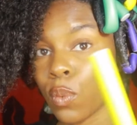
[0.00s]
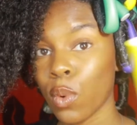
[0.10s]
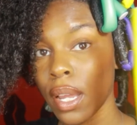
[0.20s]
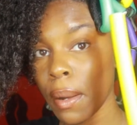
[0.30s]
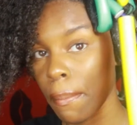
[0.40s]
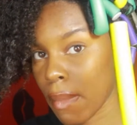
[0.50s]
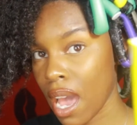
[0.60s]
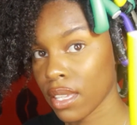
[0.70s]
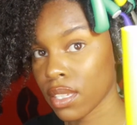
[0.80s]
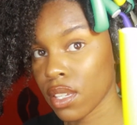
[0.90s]
one
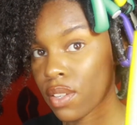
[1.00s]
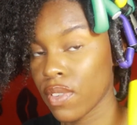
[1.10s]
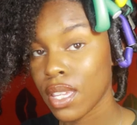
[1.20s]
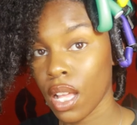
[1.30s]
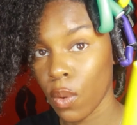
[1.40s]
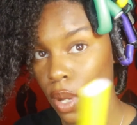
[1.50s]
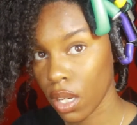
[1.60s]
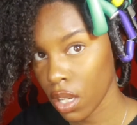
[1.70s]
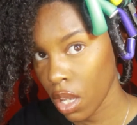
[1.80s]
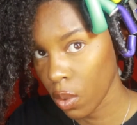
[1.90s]
massive yellow
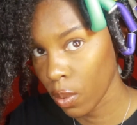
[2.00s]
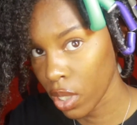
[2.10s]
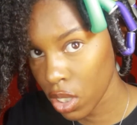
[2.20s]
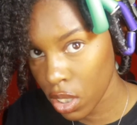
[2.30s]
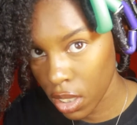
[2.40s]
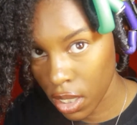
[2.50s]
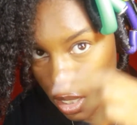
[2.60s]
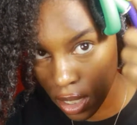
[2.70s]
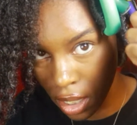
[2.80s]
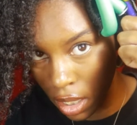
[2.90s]
one, which
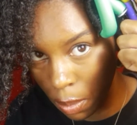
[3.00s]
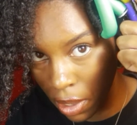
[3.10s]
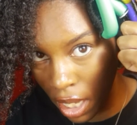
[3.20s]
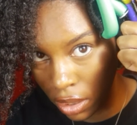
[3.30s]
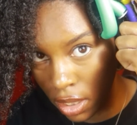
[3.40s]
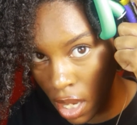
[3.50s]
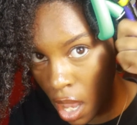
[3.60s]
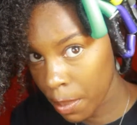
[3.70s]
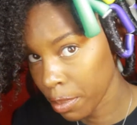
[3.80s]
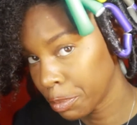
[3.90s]
is going to be at the
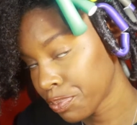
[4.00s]
top.